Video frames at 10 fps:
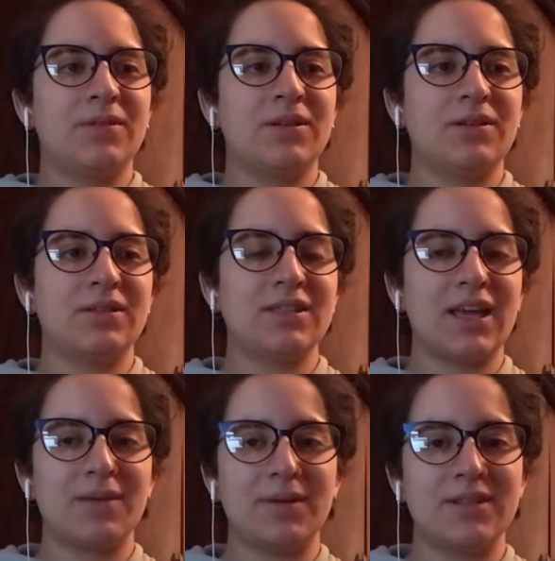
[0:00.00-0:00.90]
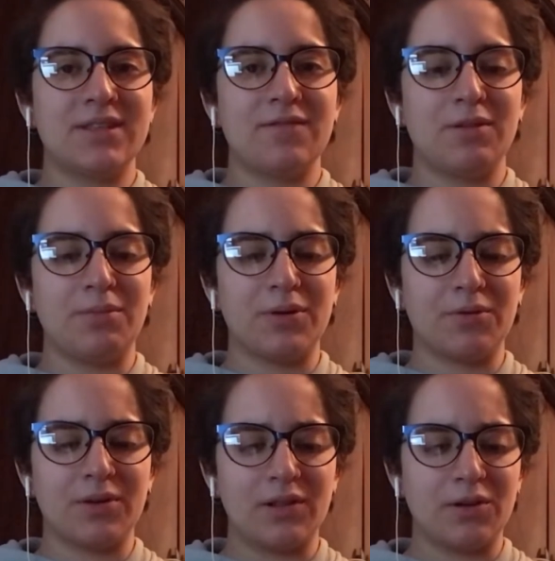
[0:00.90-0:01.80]
segments of the book were
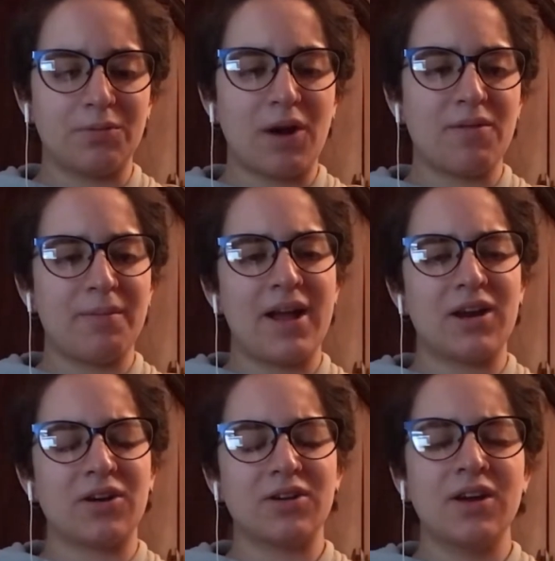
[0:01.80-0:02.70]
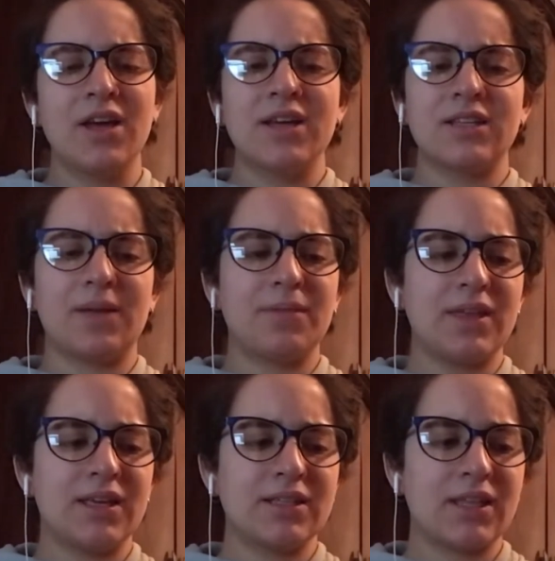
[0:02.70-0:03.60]
a little problematic, or some
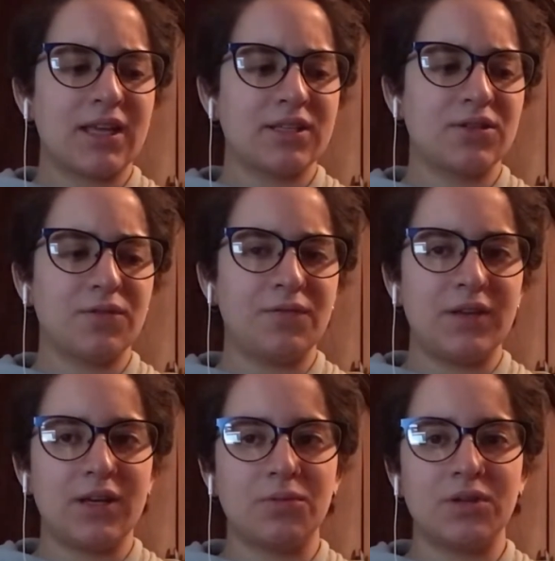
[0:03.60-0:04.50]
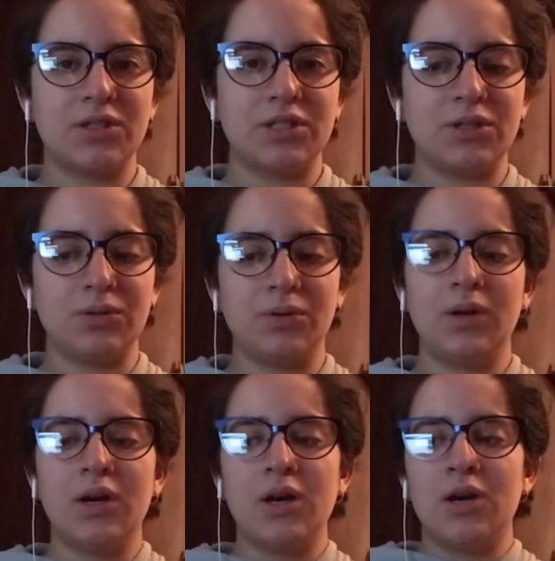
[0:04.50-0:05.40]
things that Sophia would do
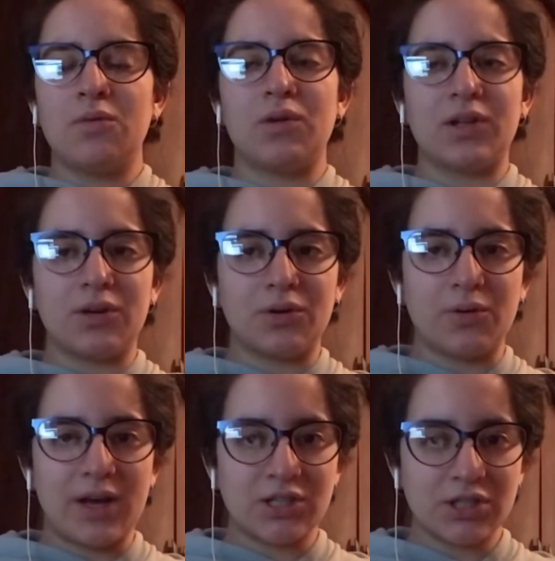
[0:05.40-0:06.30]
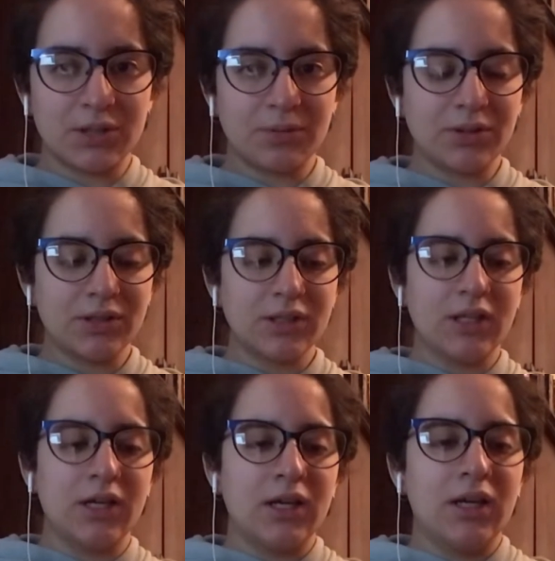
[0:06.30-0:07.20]
were a little questionable,
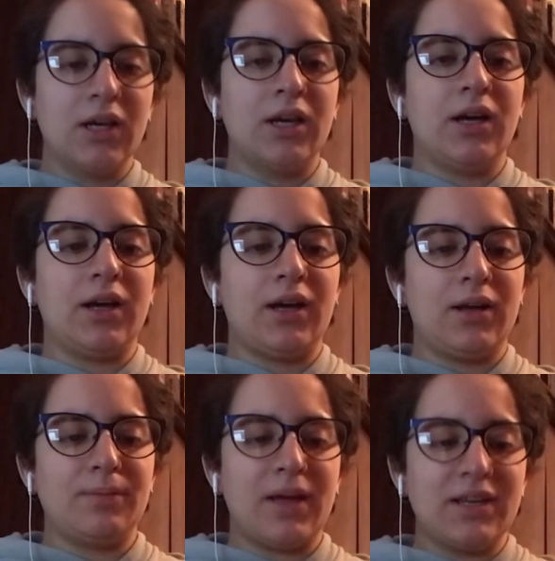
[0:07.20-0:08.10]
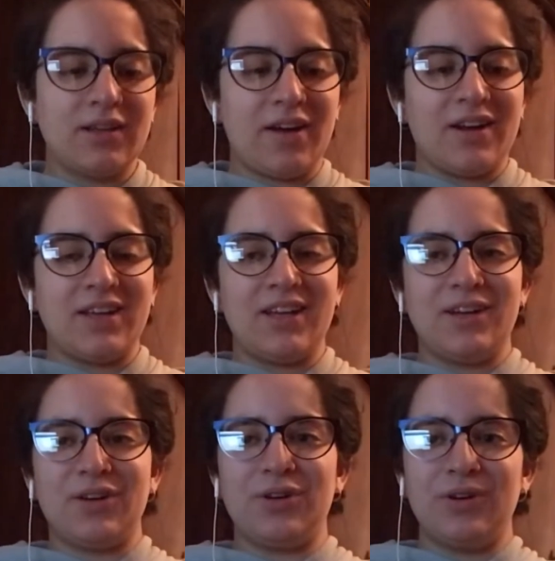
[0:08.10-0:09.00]
and not in a
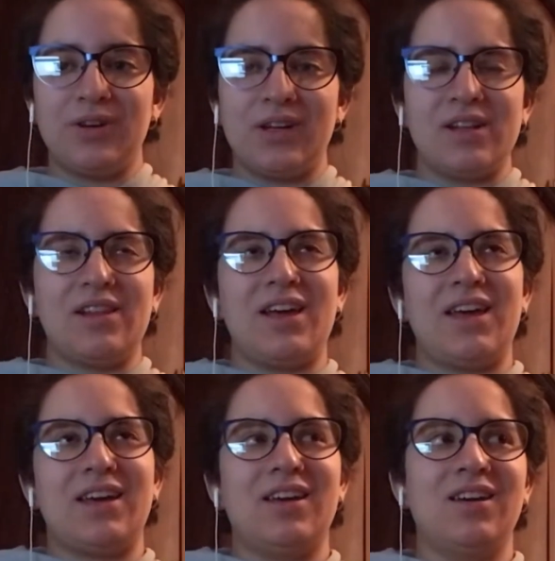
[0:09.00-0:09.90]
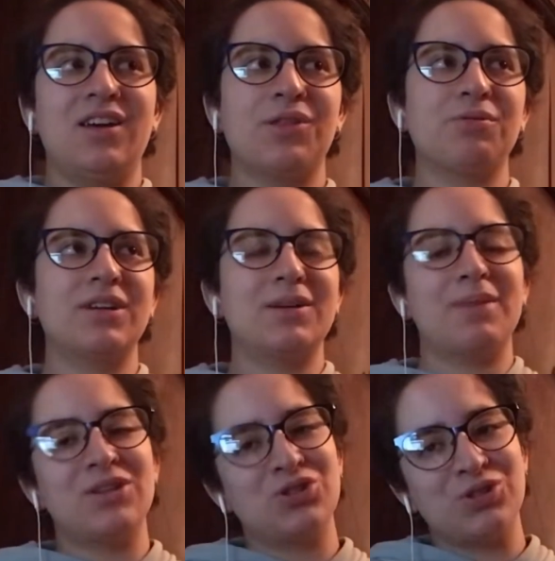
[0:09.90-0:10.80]
good
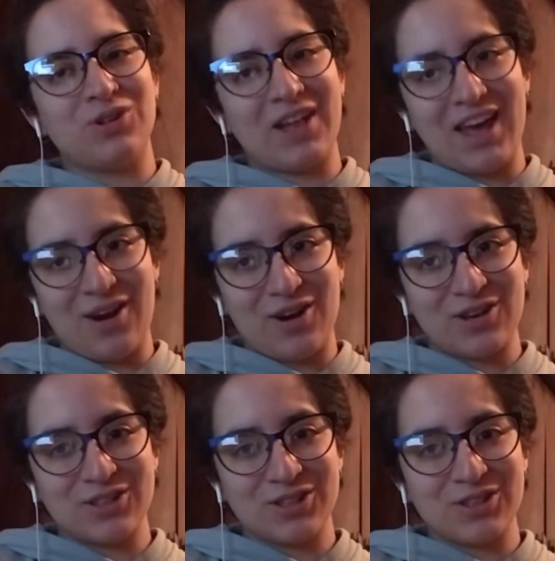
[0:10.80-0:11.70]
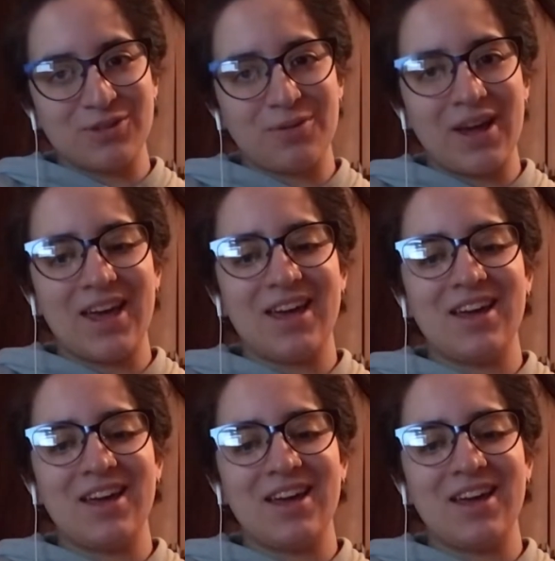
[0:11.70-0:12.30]
3-dimensional character way,